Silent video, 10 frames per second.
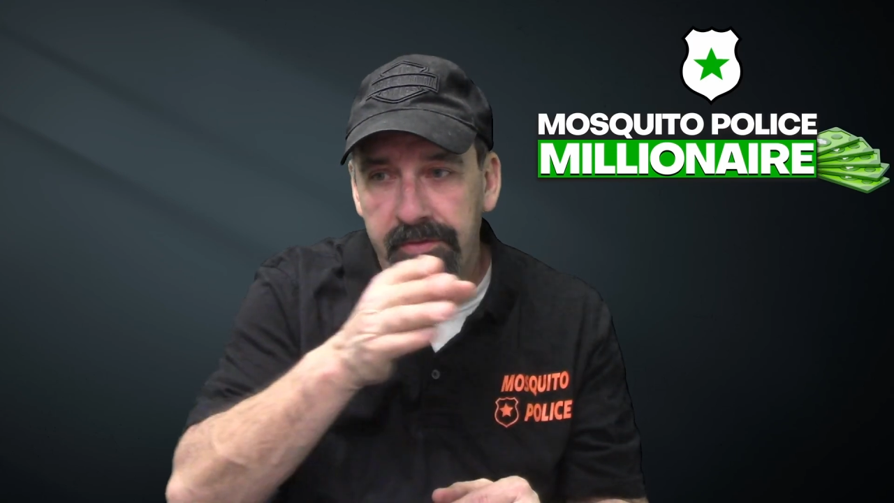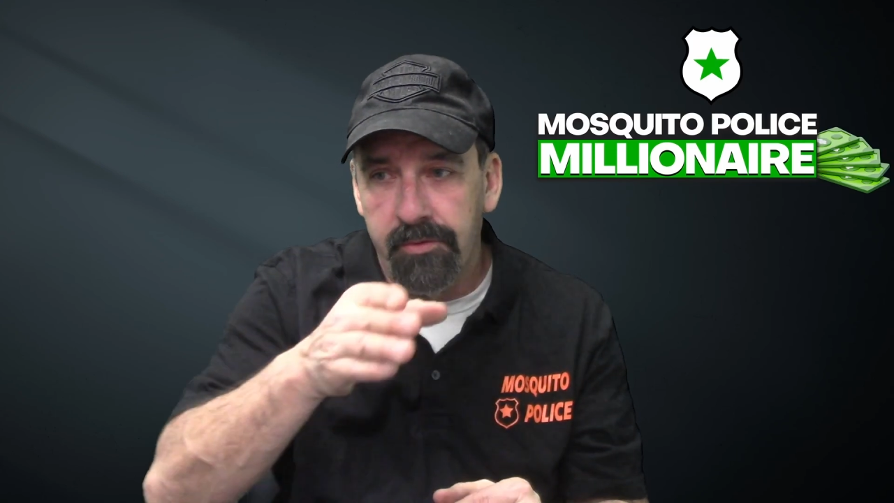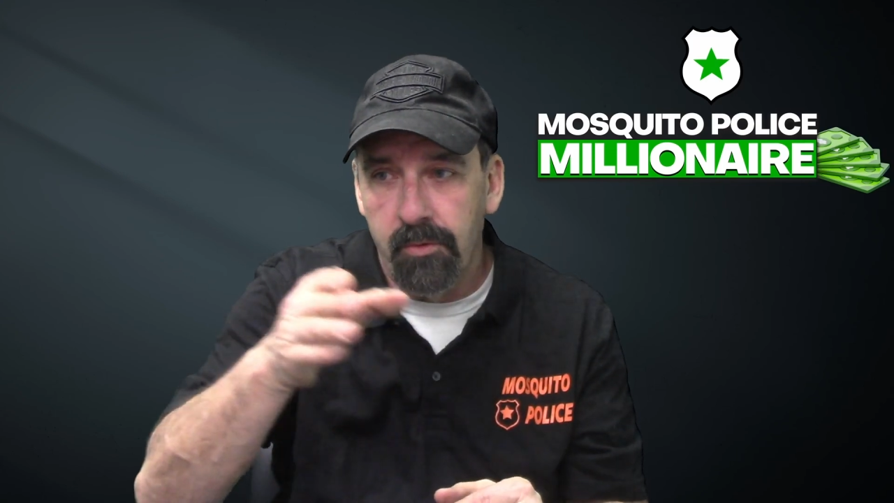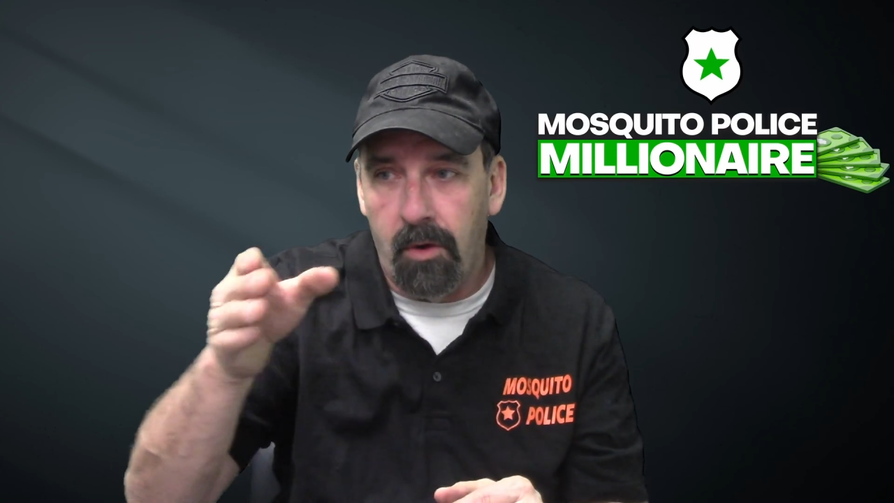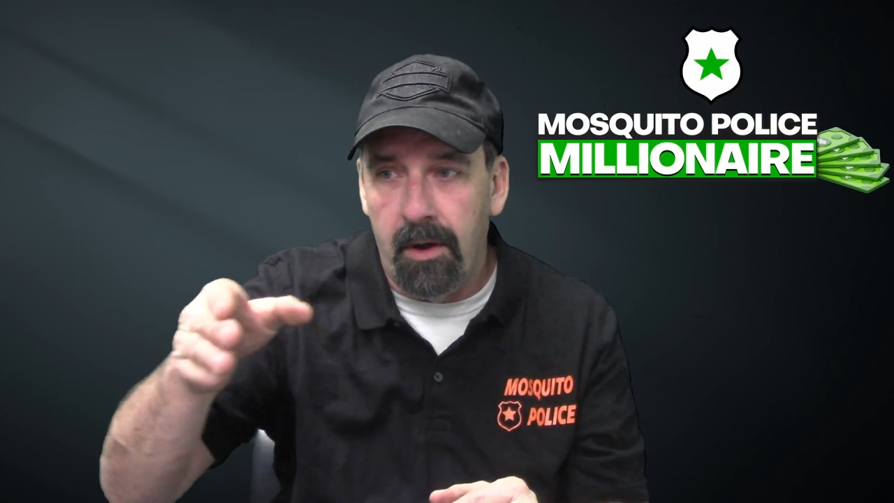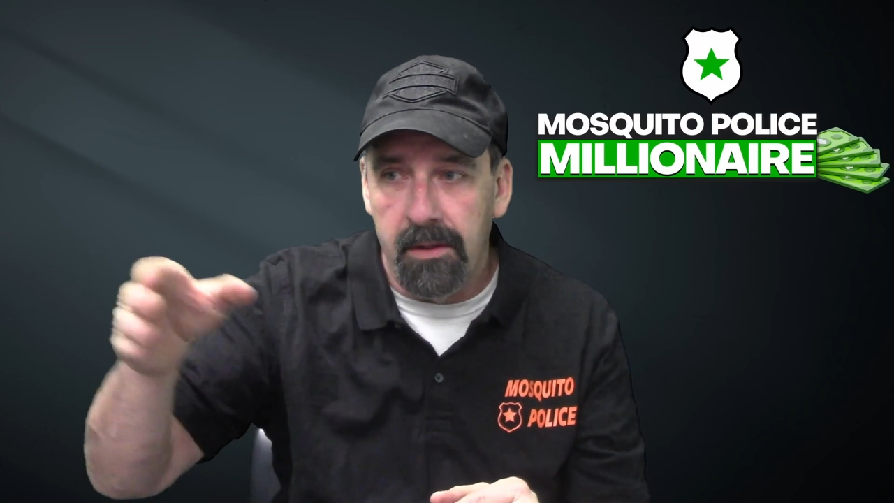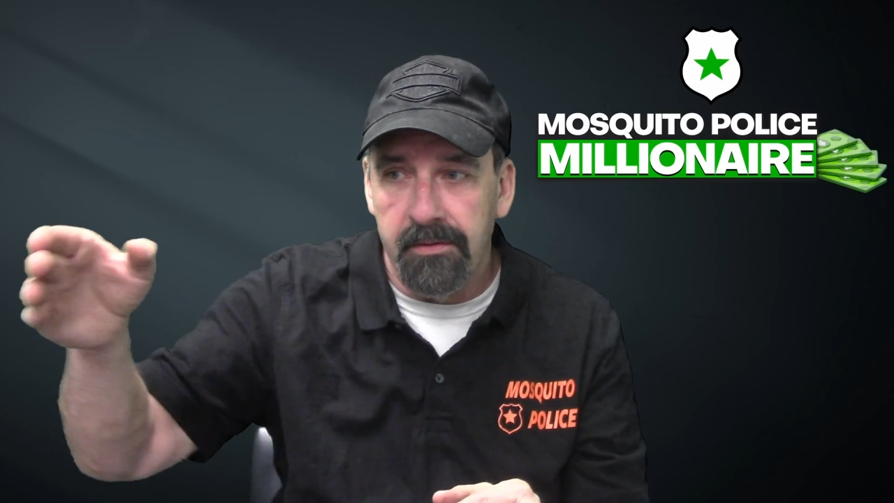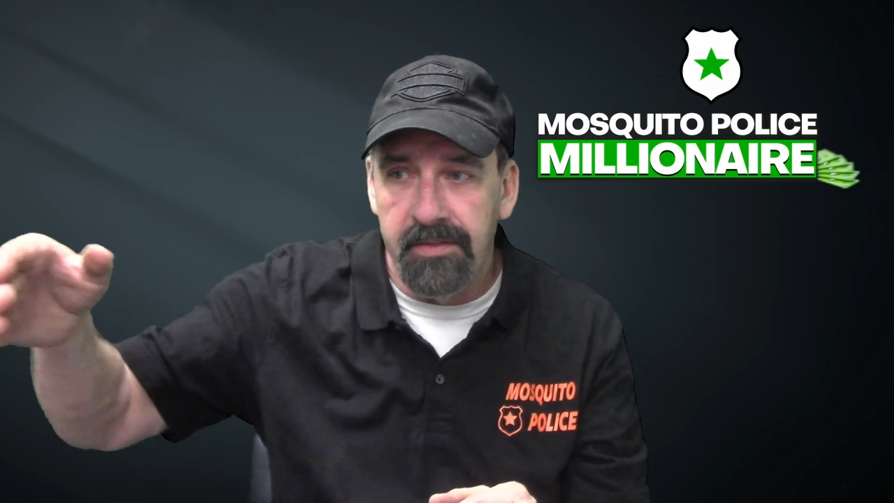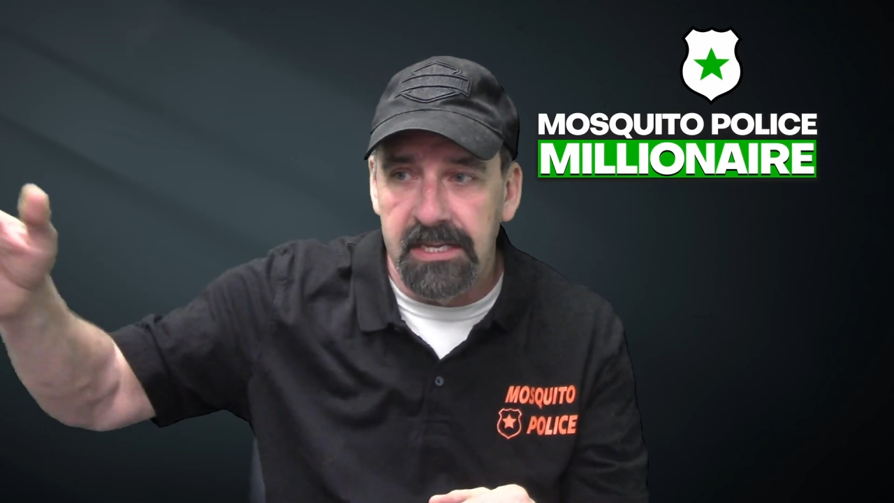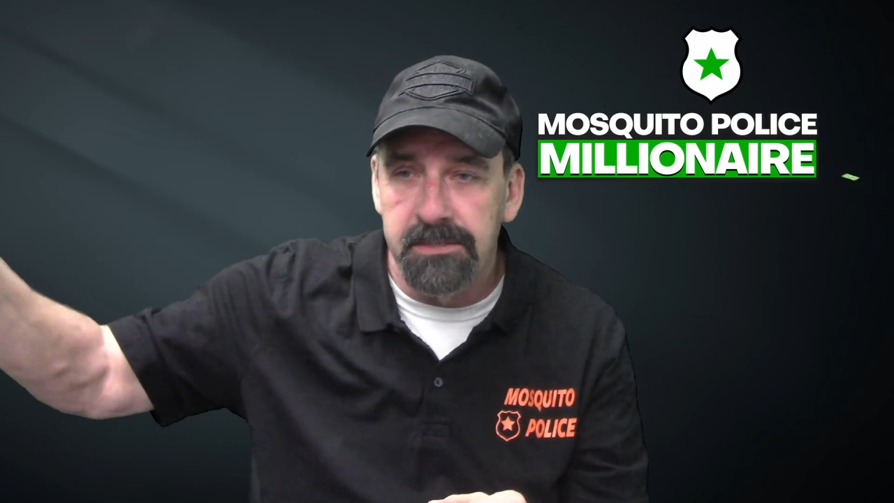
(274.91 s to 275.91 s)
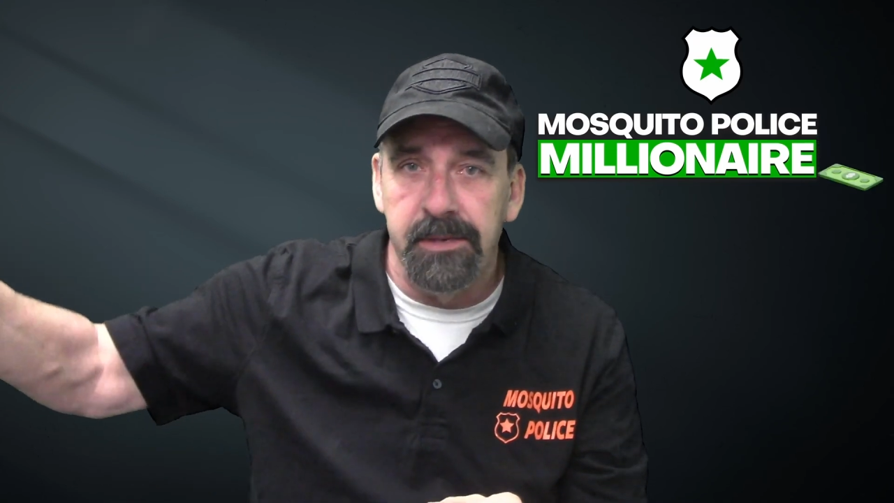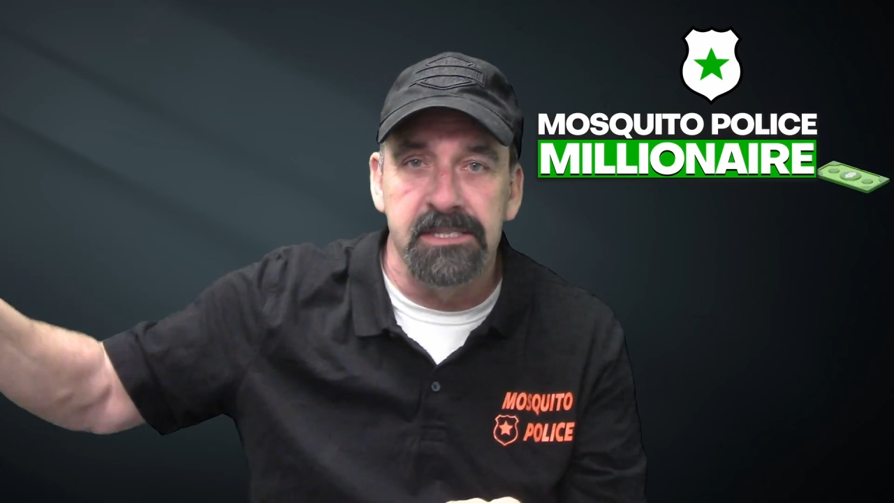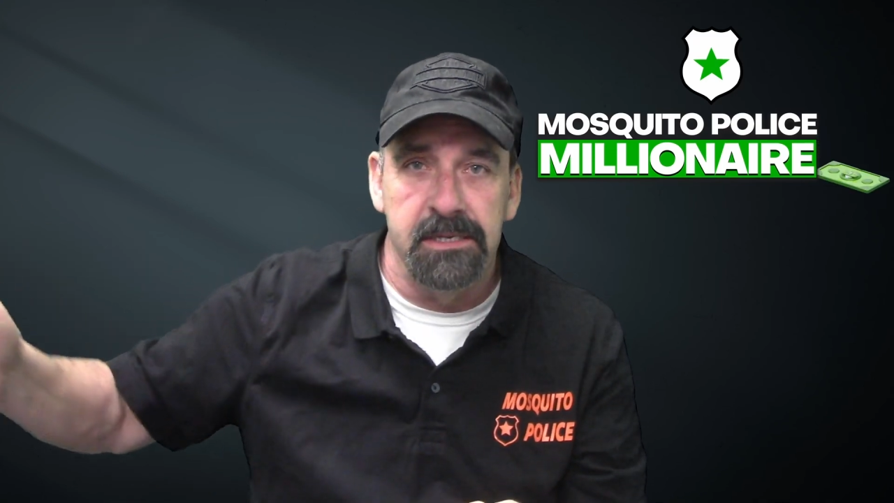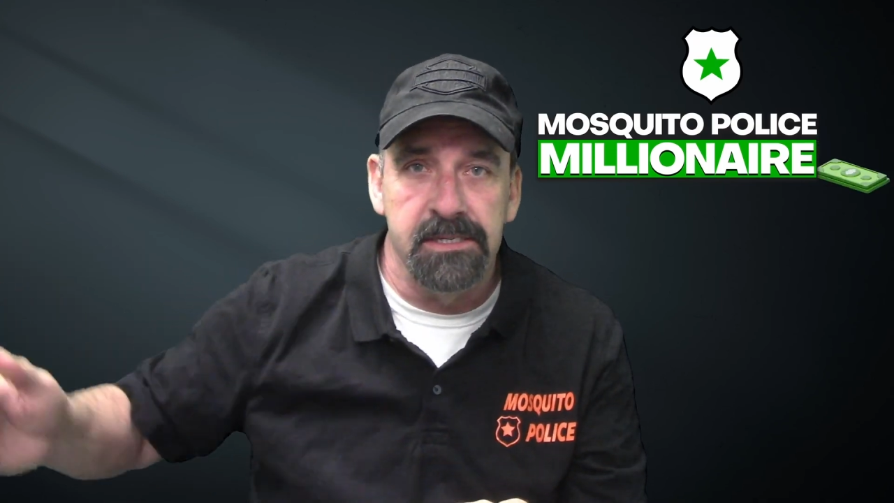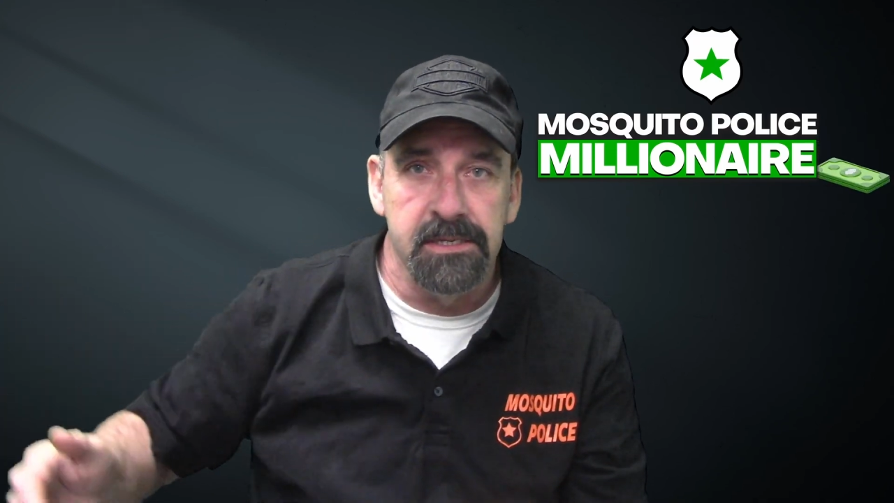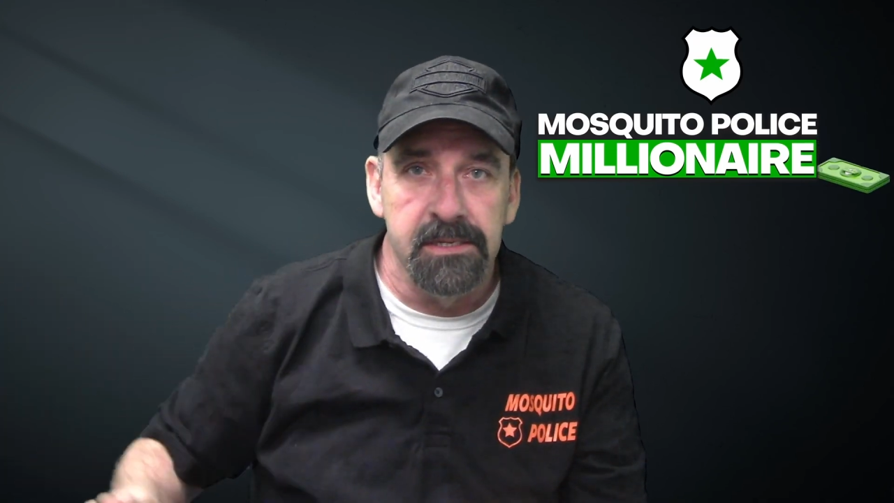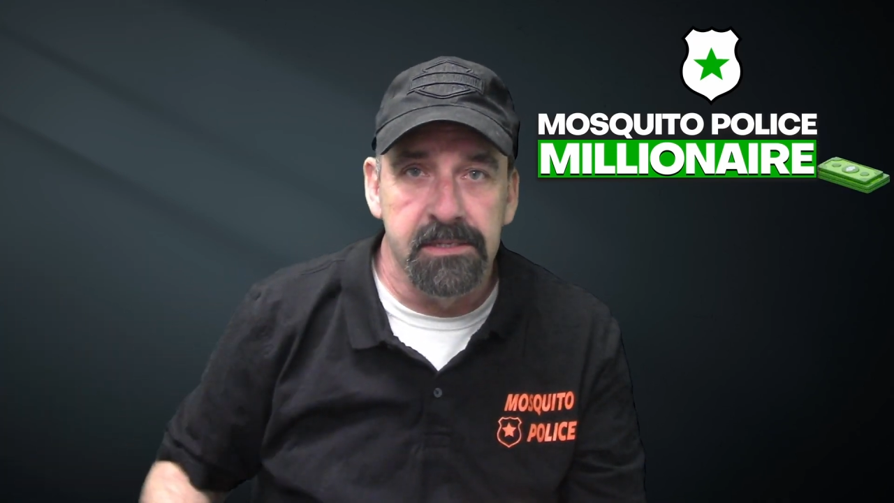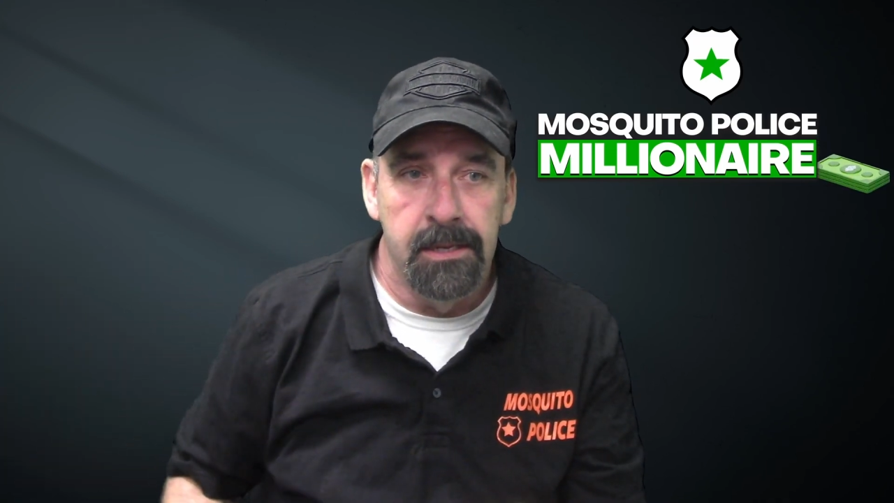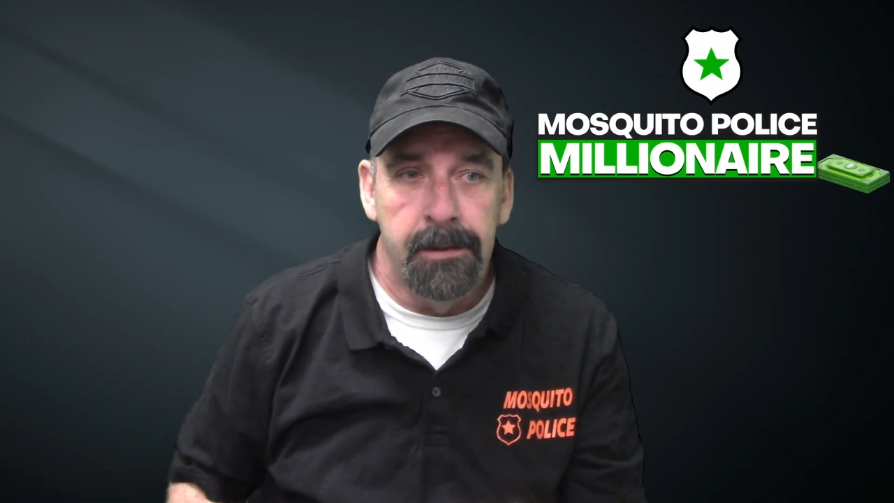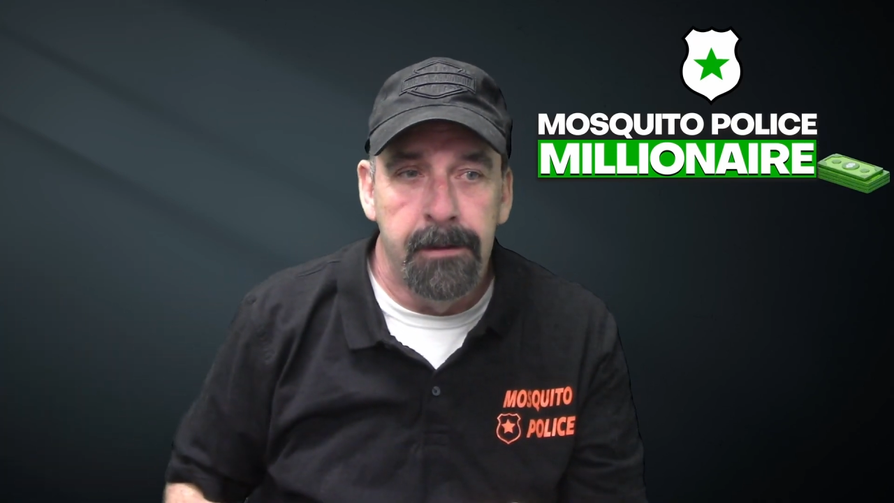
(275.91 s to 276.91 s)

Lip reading: through all of these businesses,